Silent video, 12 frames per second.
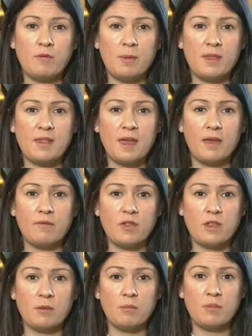We've been saying
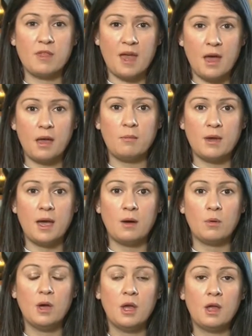for some time
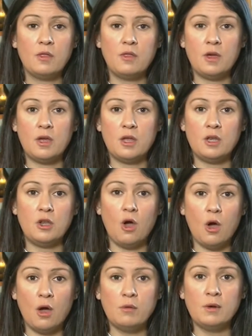now that
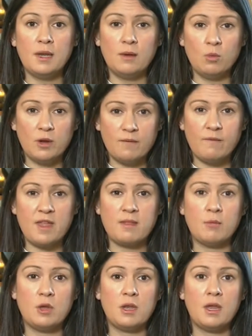not only would
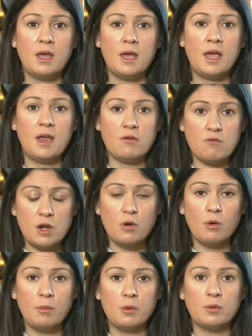investment in
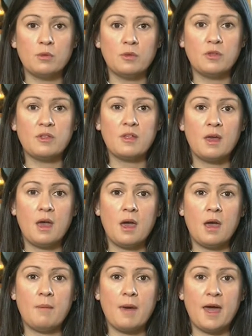renewables
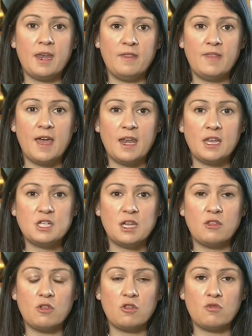and in the energy
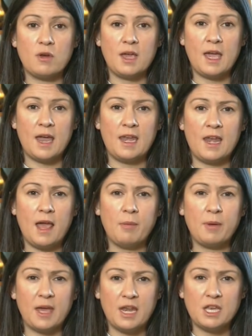industry and in
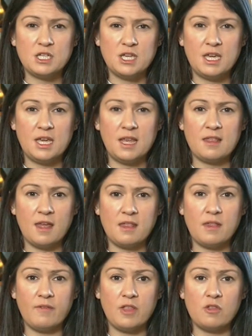helping energy
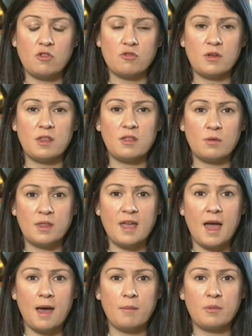intensive industries to
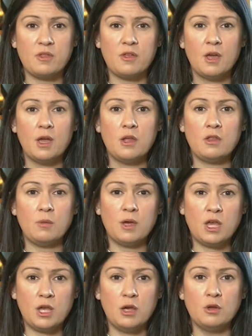adapt do a
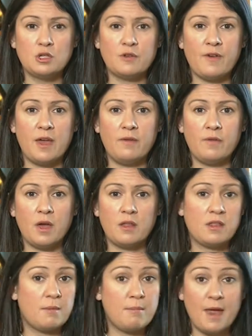huge
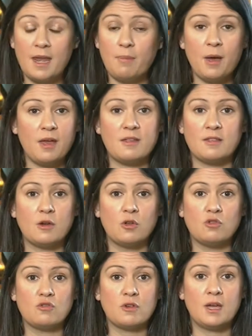favour to many parts of the
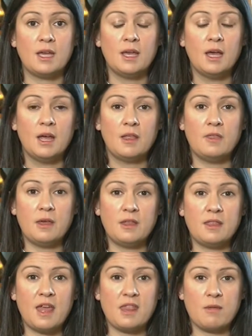country
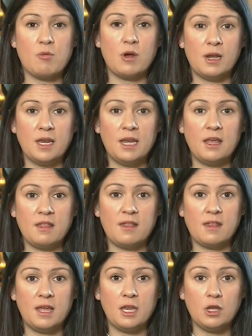that desperately need to
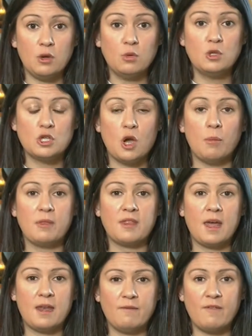see new
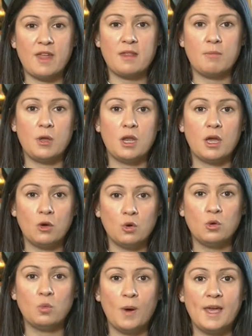jobs and investment and
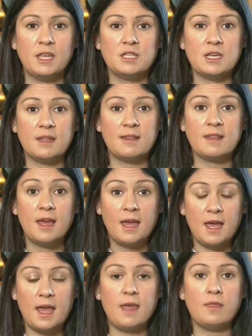good wages
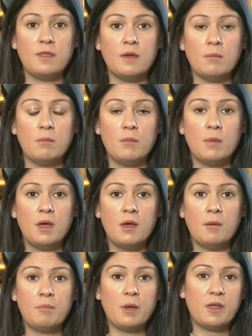in them,
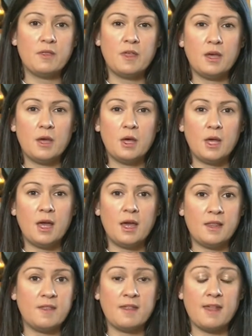but that
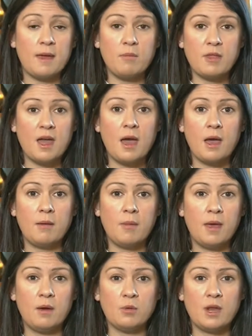at the same time,
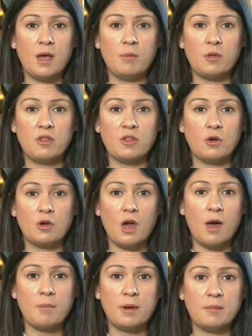it would help us to cut
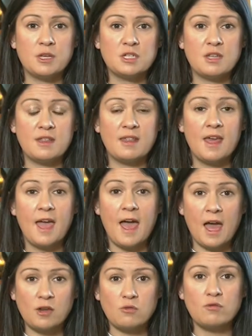carbon emissions
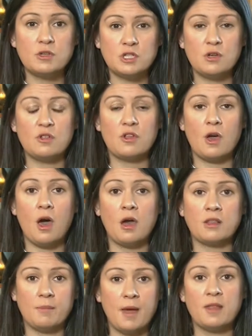and reduce
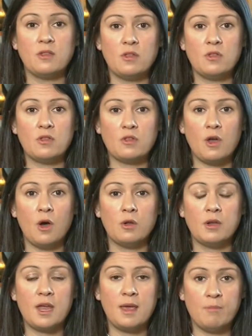our dependence
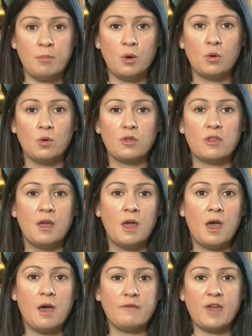on imports
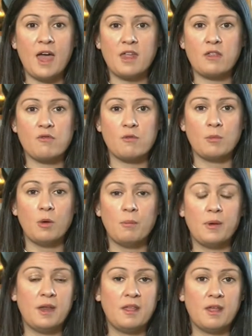of gas from
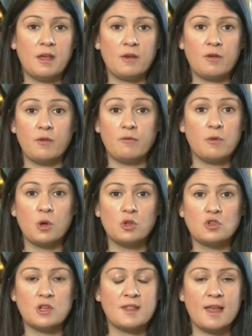
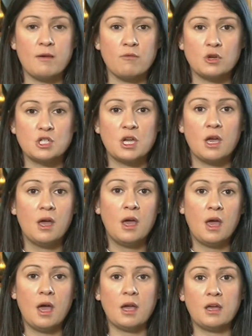countries like Russia
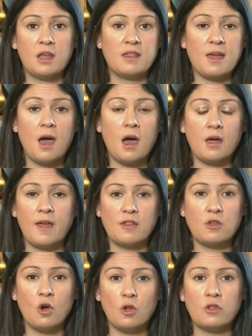and Qatar.
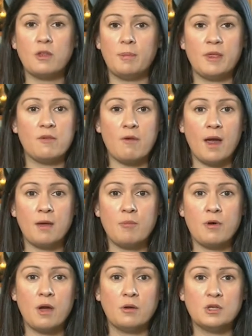That's got to be the right
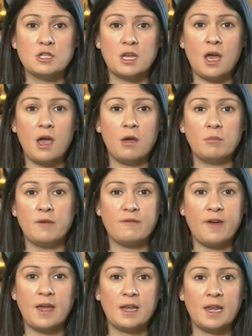approach. And I hope that
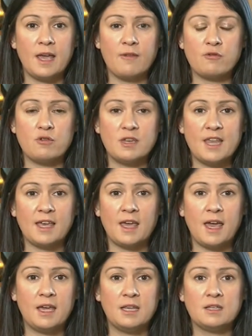finally, after a
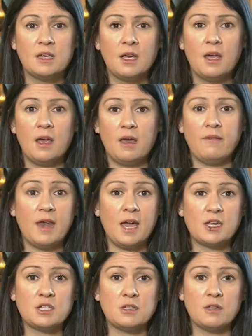decade of
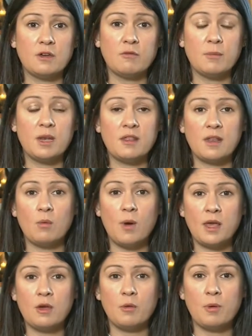inaction, the government is going to
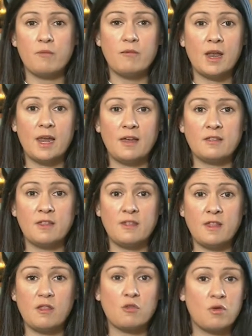wake up and realise that
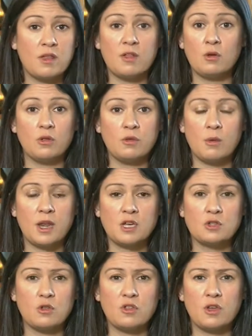this is critical to our
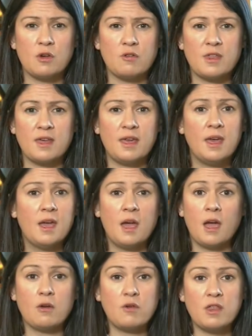national security
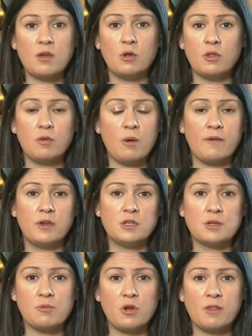and critical to our
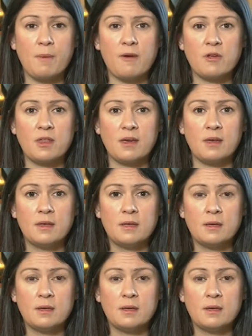future prosperity.